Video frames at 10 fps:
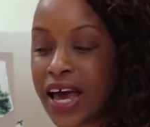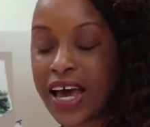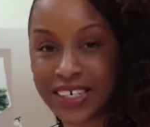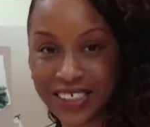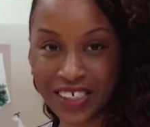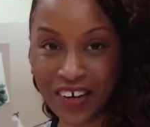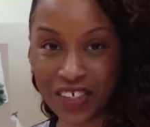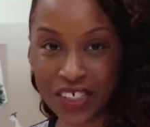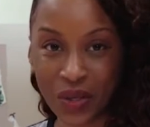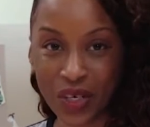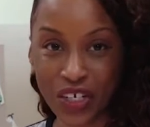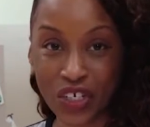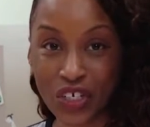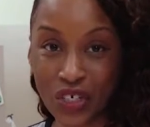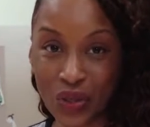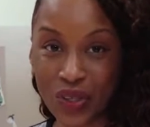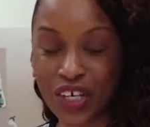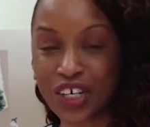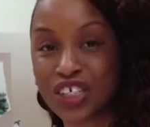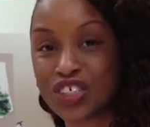exercises that you can do,
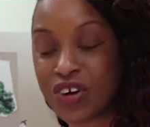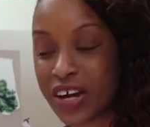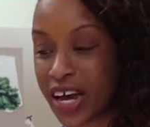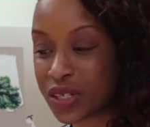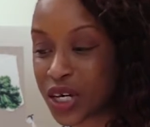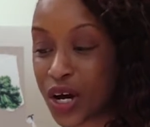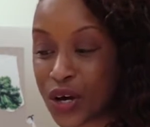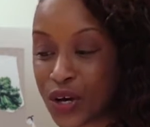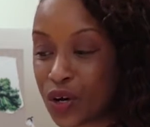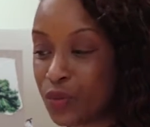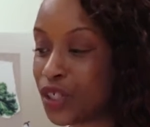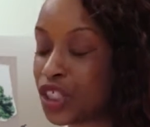that you can try out at home.